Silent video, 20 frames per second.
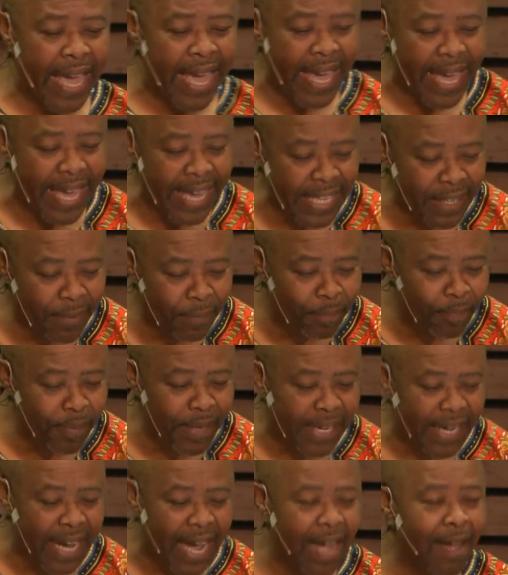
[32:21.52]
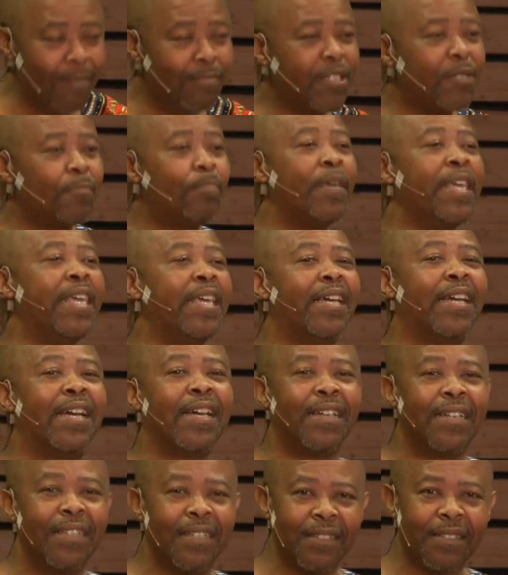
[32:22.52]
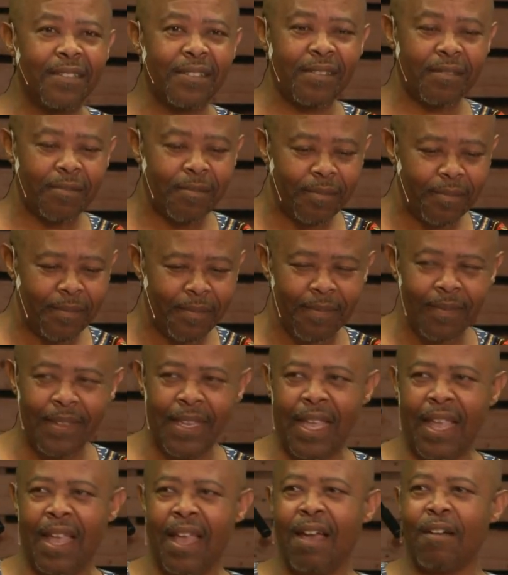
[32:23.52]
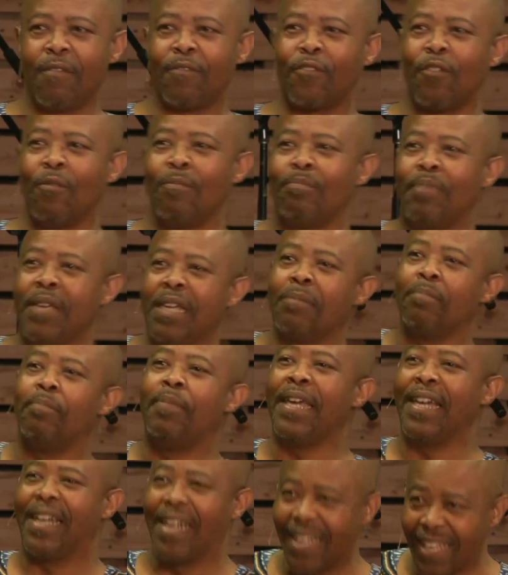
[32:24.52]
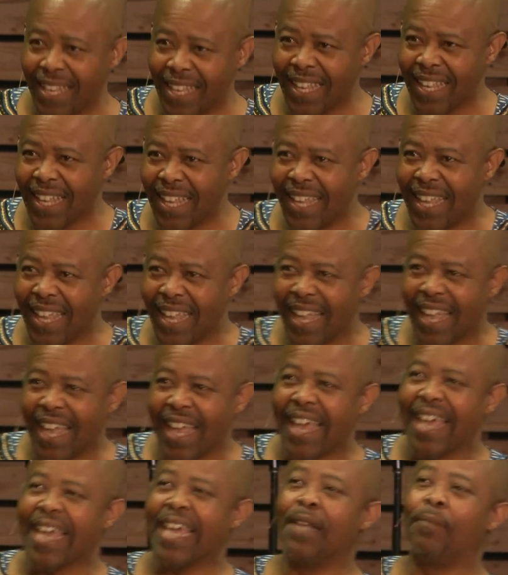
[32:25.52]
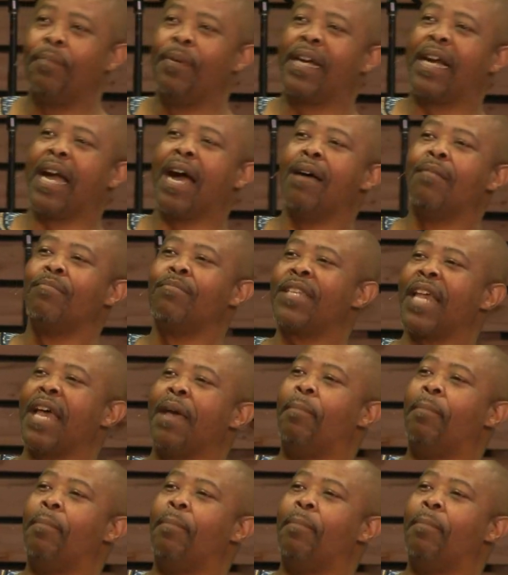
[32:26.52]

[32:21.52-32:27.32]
it becomes big. From being big, it becomes a